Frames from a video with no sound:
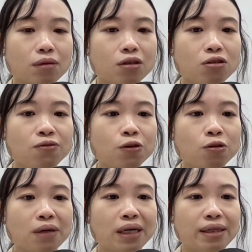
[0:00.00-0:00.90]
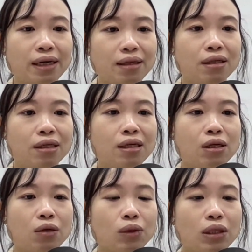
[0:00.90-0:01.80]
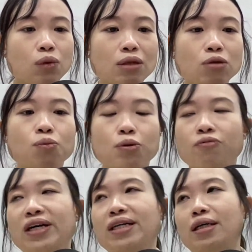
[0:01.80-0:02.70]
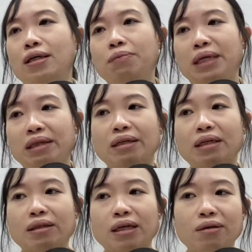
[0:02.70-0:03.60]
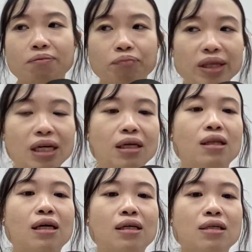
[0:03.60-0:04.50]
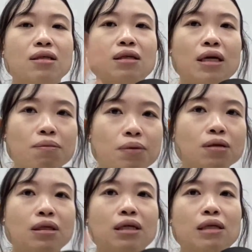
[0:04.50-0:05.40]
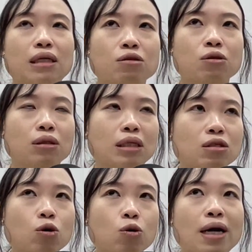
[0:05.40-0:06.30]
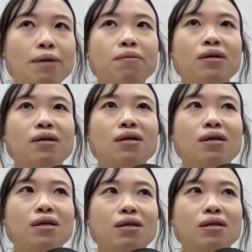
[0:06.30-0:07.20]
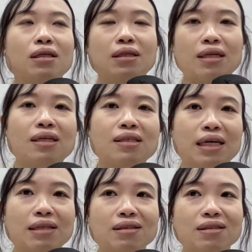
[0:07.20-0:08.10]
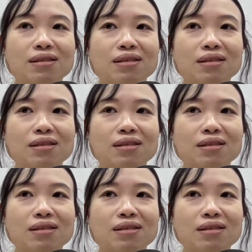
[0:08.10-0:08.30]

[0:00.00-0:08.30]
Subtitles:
So followed by that, we want to provide a metadata. Metadata is a table that describes the data set.